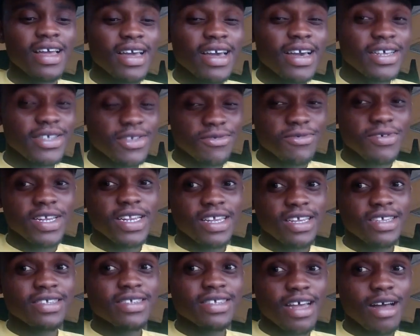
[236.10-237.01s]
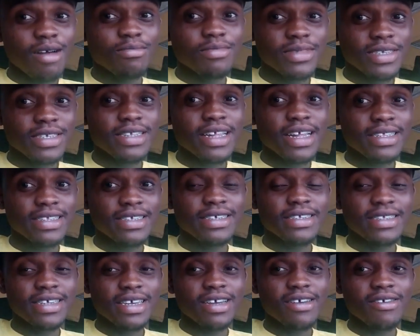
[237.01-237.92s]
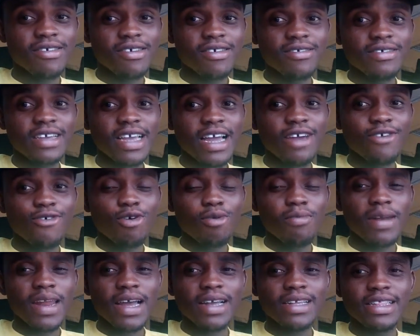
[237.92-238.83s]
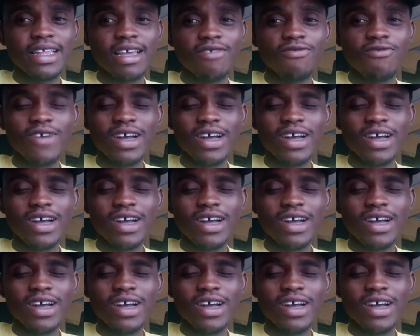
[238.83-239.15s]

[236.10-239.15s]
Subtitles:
It's really some statistic. Jan Oblak there for